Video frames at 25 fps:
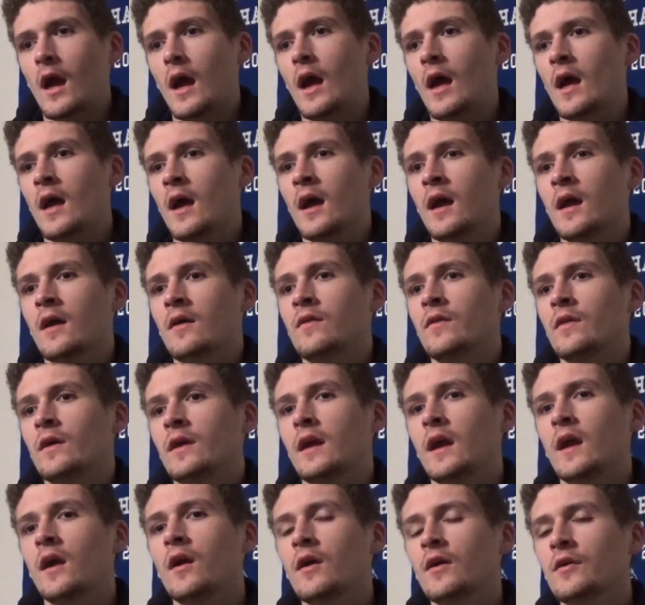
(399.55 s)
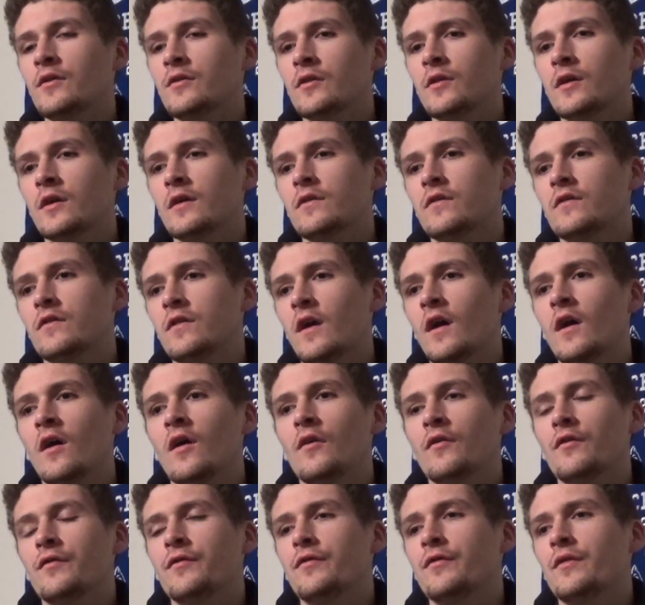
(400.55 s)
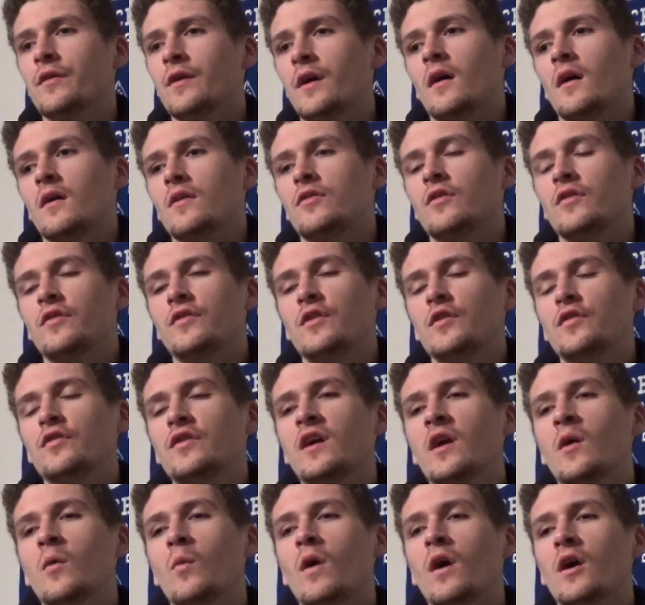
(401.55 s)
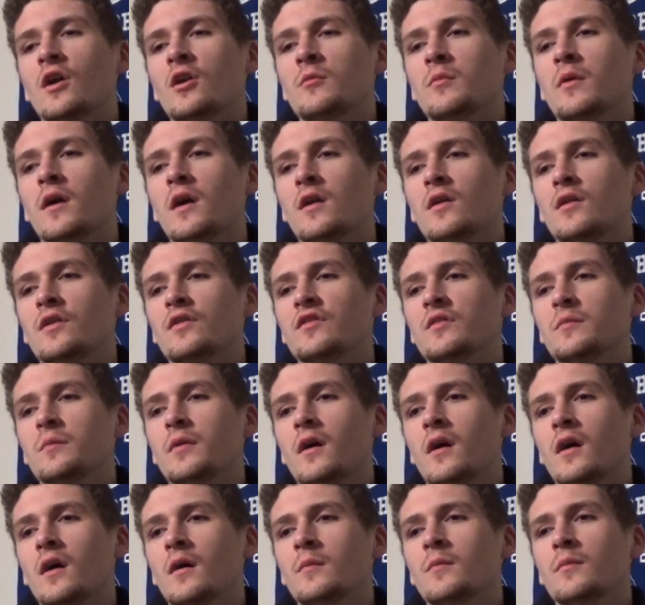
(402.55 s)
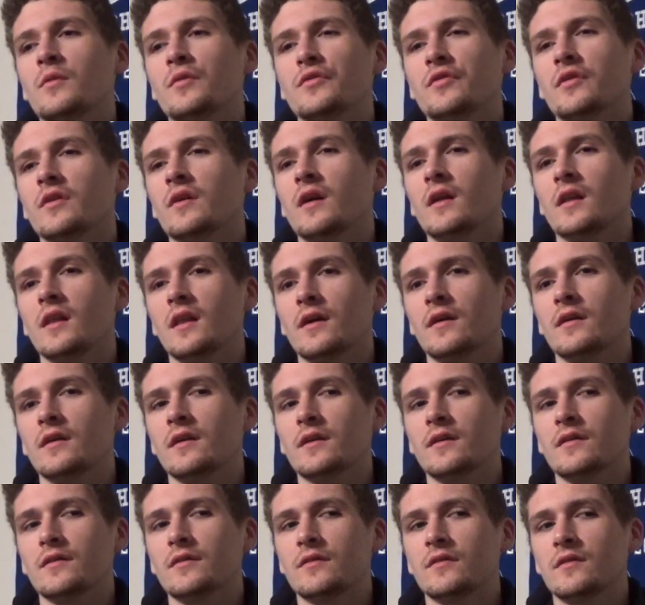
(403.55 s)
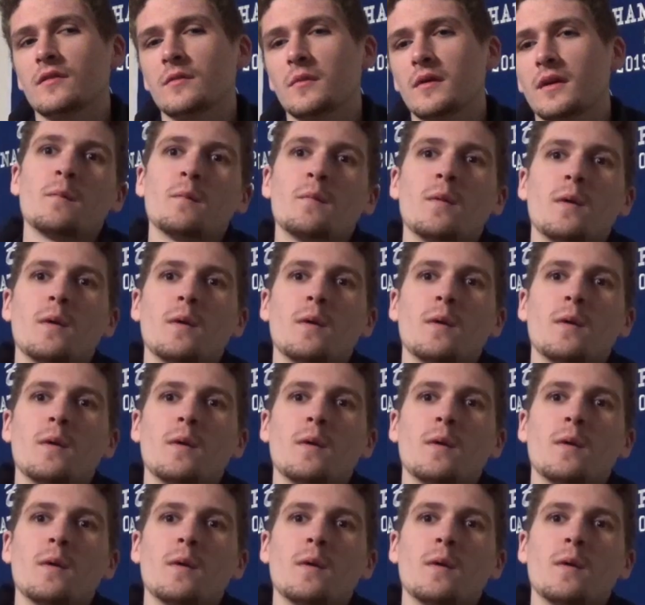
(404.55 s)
And the character itself, just using a water bottle as a bomb was hilarious to me.